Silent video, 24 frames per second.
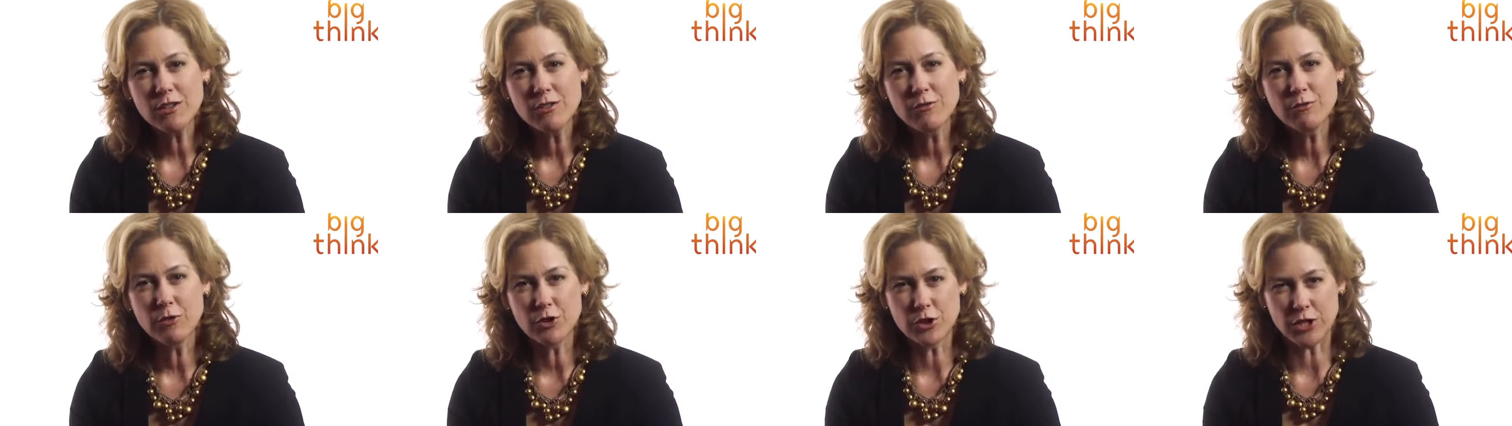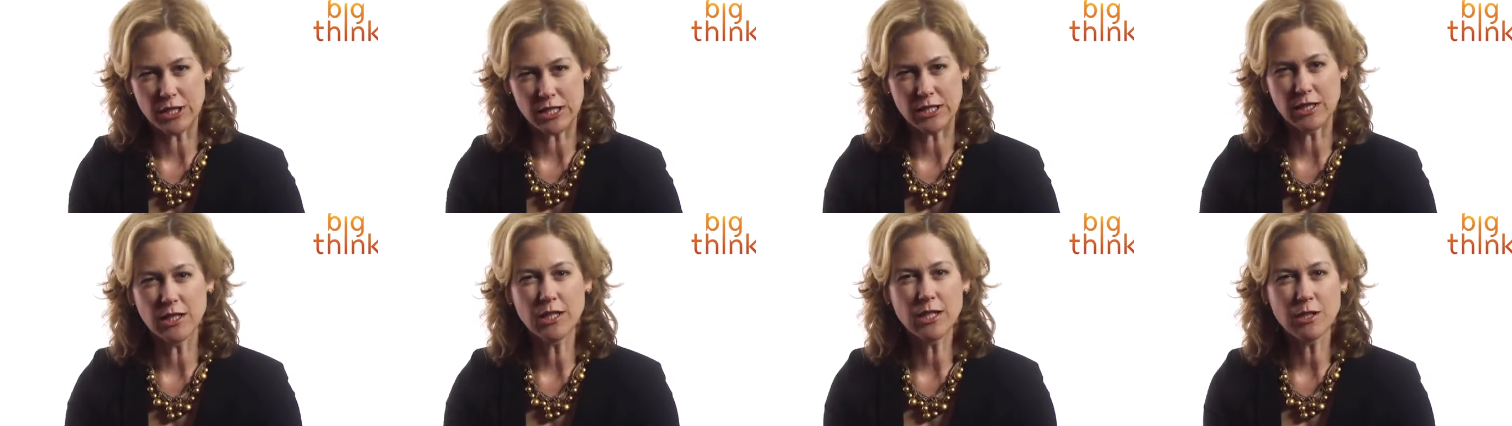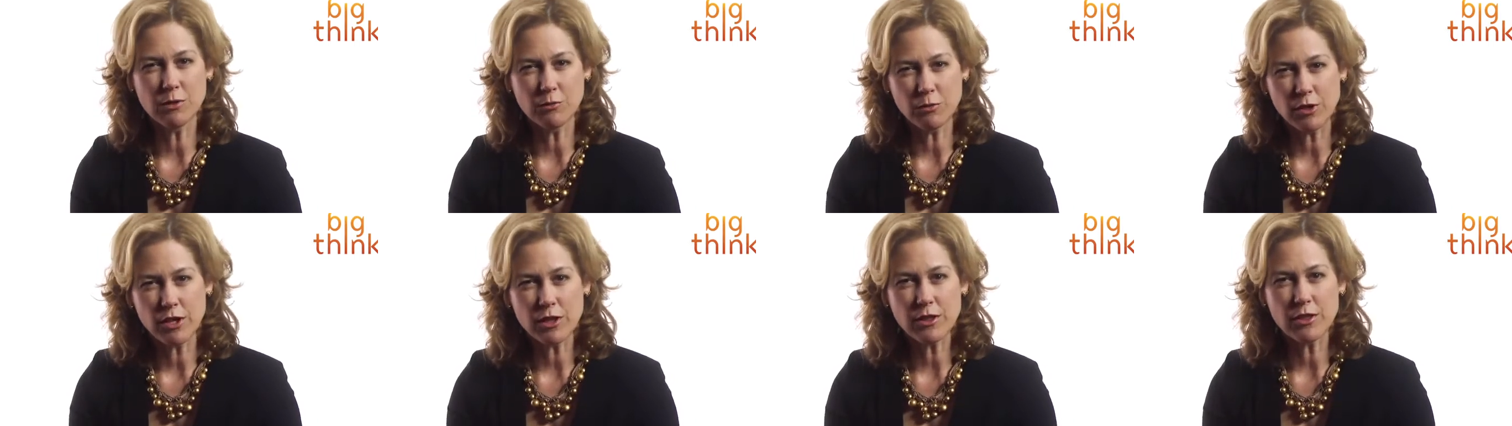for
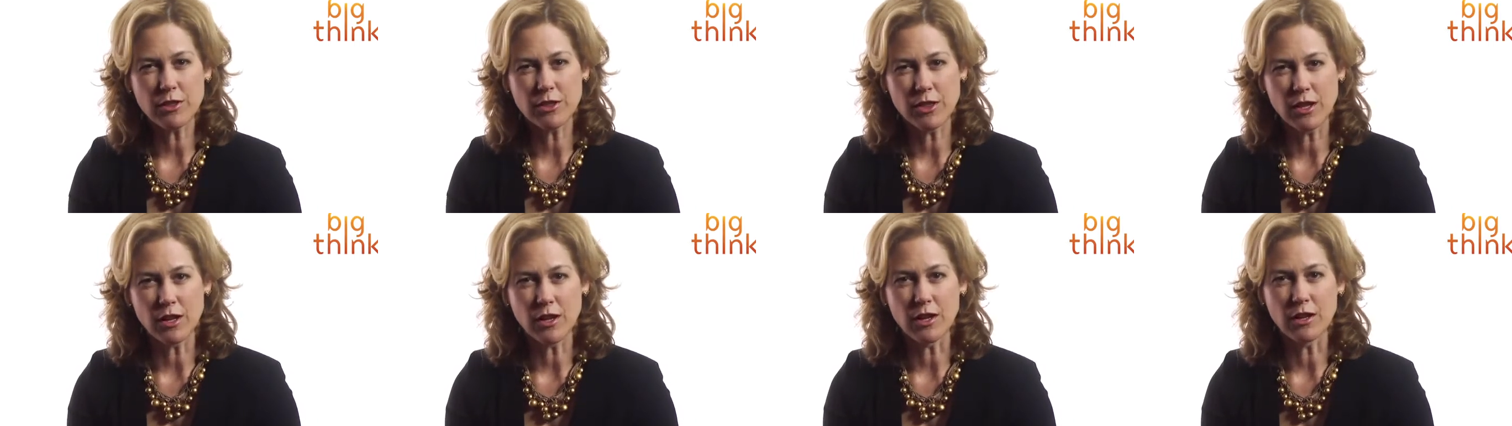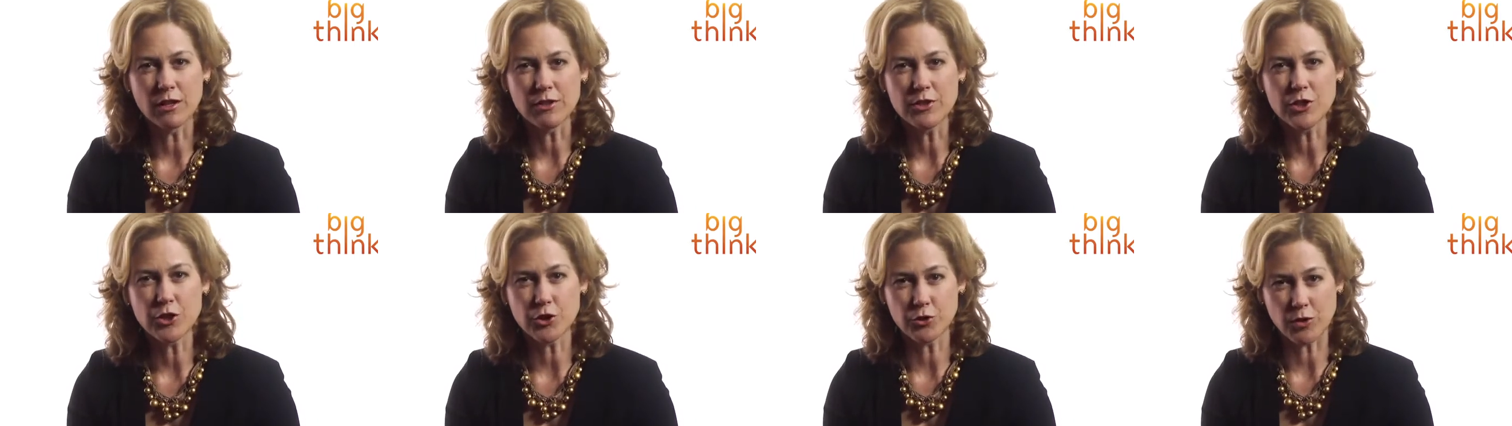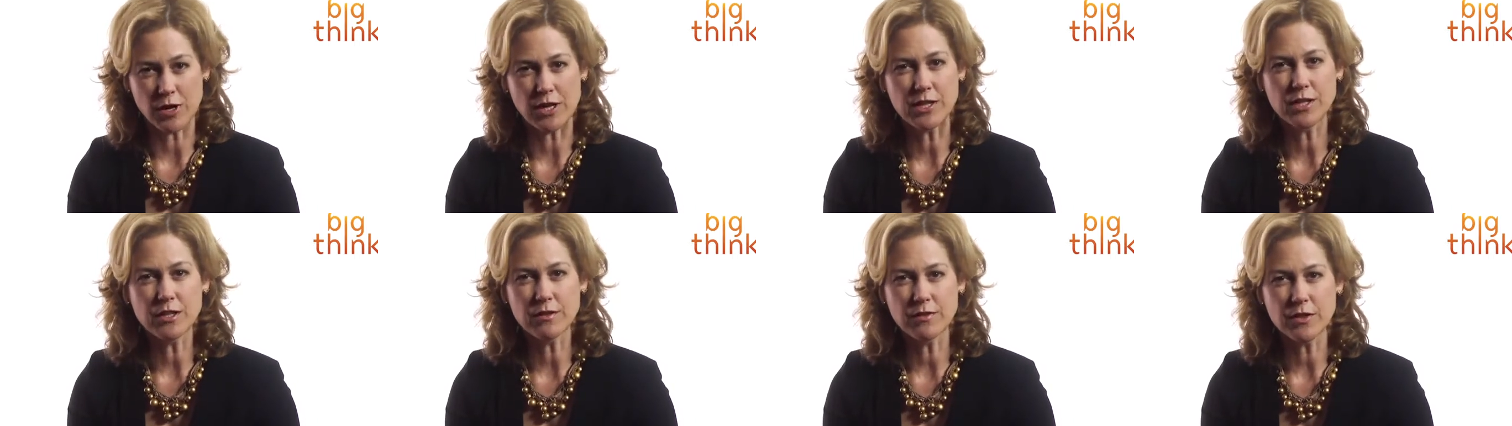dealing with the
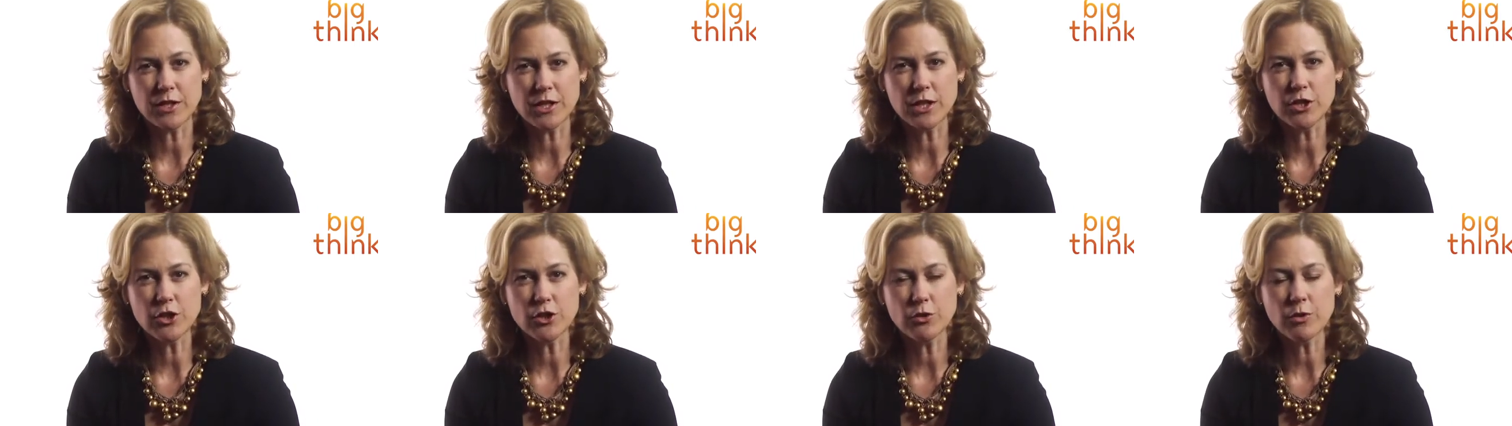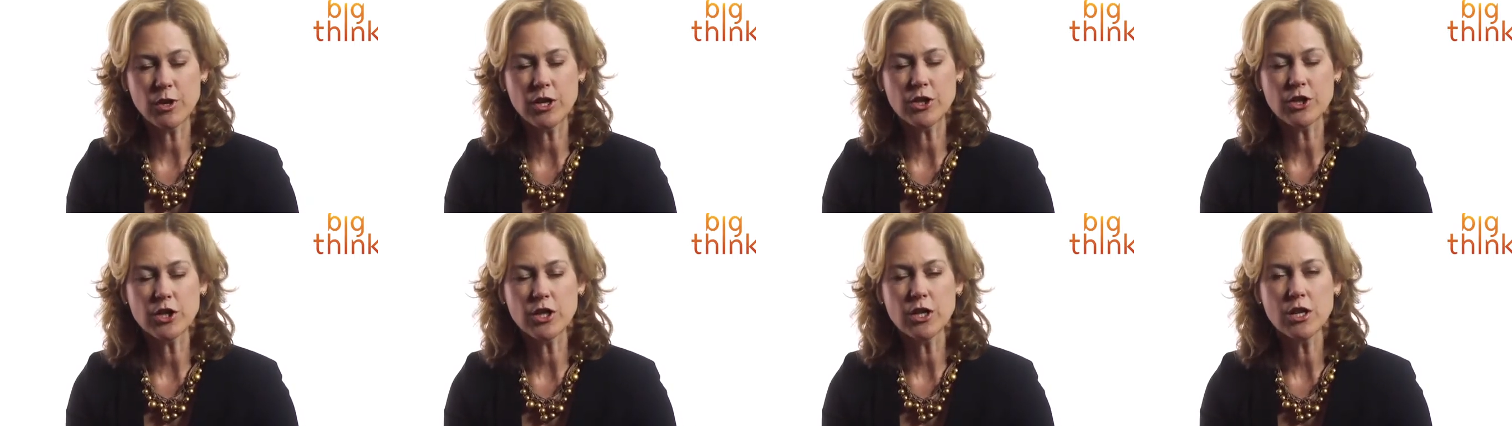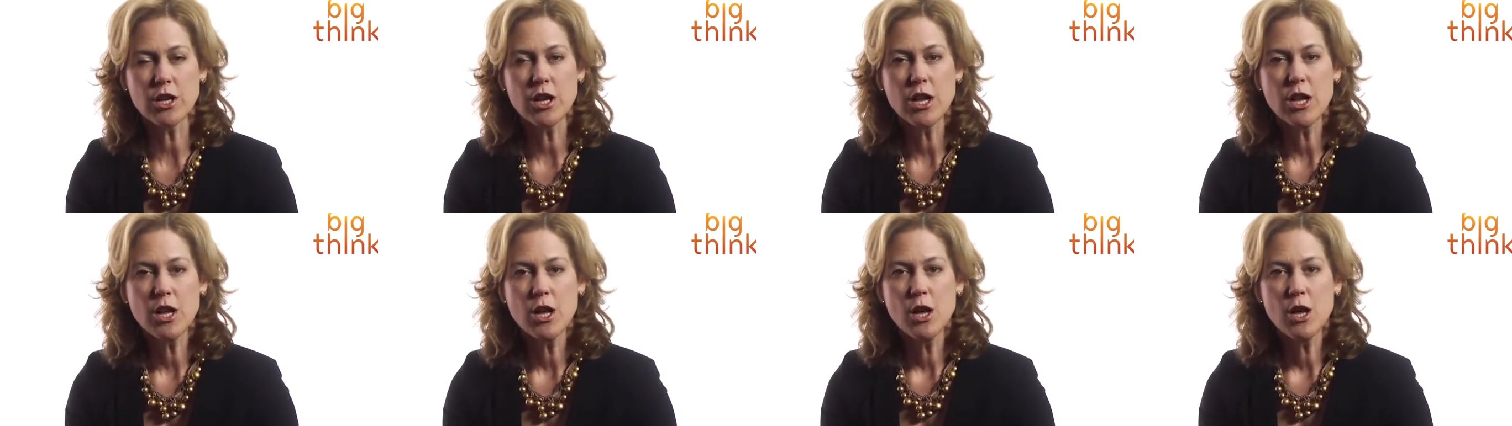stress of the situation,